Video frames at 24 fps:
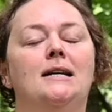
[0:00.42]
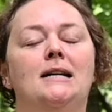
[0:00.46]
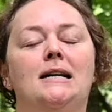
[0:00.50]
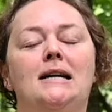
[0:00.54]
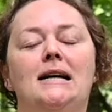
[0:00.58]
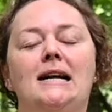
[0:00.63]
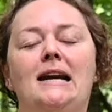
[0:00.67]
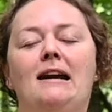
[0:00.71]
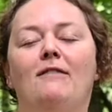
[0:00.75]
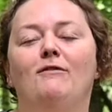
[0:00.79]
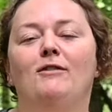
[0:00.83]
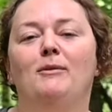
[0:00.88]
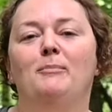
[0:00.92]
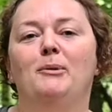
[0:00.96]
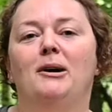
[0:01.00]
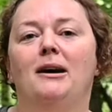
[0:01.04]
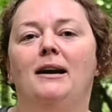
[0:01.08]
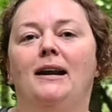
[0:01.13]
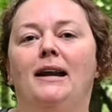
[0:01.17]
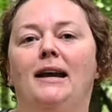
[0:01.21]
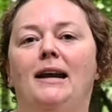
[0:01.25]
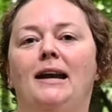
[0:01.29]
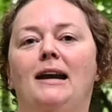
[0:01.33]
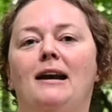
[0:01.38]
Hi
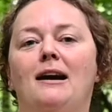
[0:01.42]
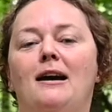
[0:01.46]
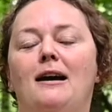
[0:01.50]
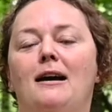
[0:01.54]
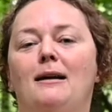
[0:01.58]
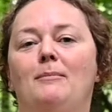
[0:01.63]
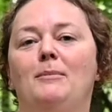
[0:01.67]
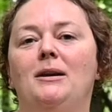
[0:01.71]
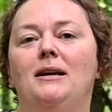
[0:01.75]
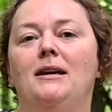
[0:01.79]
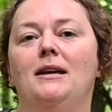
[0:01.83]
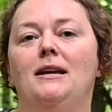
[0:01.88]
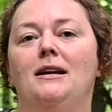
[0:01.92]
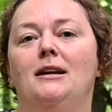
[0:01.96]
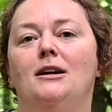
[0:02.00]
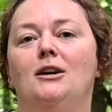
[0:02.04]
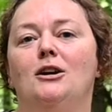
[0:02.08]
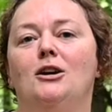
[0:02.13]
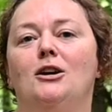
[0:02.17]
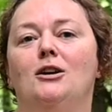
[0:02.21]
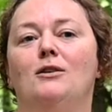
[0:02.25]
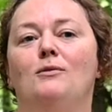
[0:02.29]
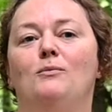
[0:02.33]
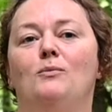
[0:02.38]
everybody, I'm
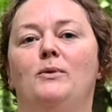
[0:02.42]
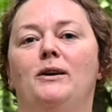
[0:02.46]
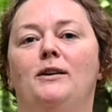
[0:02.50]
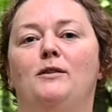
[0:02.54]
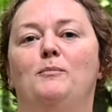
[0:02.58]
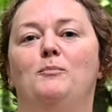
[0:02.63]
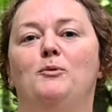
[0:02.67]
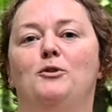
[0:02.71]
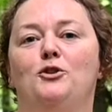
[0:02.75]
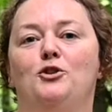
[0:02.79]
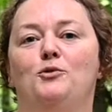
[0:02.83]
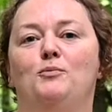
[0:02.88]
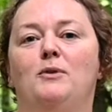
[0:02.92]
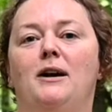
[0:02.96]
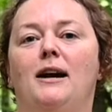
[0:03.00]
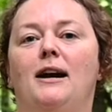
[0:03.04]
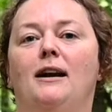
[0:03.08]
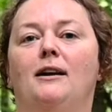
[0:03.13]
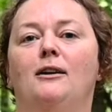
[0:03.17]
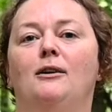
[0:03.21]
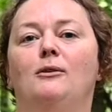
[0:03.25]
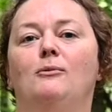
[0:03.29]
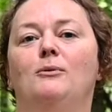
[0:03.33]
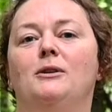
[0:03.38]
here with
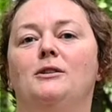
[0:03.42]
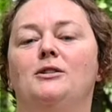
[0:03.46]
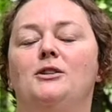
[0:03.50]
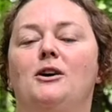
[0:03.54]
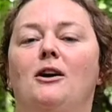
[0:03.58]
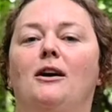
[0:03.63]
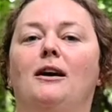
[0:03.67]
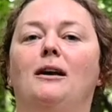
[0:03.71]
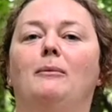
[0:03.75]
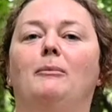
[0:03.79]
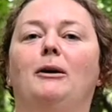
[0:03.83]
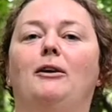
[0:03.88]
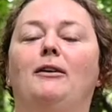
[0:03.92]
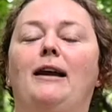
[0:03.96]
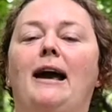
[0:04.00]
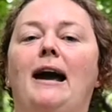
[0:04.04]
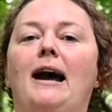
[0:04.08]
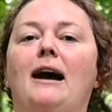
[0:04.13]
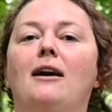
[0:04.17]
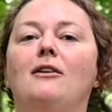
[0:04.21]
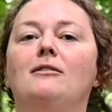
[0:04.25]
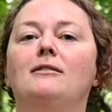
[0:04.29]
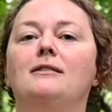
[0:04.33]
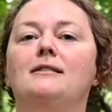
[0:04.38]
Bushwhacker. We're talking about
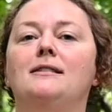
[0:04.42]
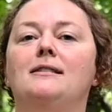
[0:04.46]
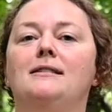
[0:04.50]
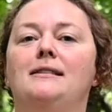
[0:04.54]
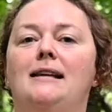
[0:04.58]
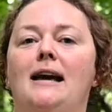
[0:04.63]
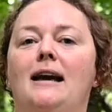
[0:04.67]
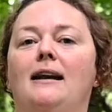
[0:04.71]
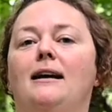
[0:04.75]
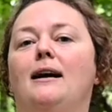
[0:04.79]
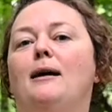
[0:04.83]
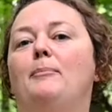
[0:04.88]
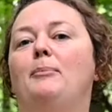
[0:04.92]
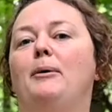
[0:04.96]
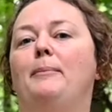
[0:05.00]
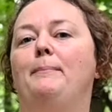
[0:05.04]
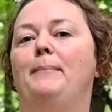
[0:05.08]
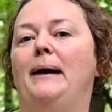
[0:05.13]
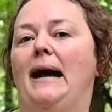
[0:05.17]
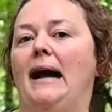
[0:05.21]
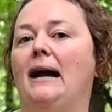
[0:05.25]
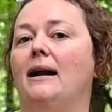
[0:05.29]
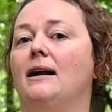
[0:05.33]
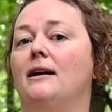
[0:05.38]
how to set up a
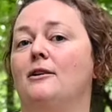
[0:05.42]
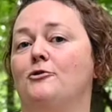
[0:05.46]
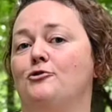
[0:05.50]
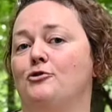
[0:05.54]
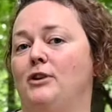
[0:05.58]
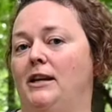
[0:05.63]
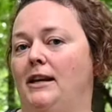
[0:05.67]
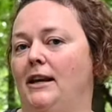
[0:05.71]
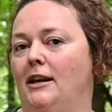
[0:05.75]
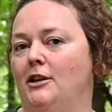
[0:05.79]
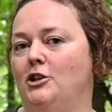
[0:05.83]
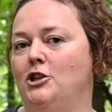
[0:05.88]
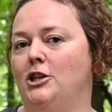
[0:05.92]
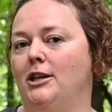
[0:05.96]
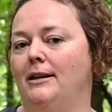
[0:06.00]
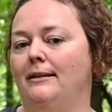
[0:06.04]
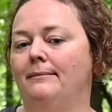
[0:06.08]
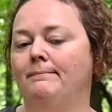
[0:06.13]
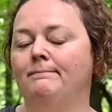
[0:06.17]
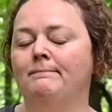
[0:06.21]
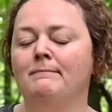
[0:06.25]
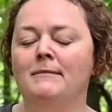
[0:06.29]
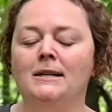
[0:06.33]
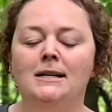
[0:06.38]
backcountry
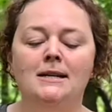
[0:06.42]
kitchen.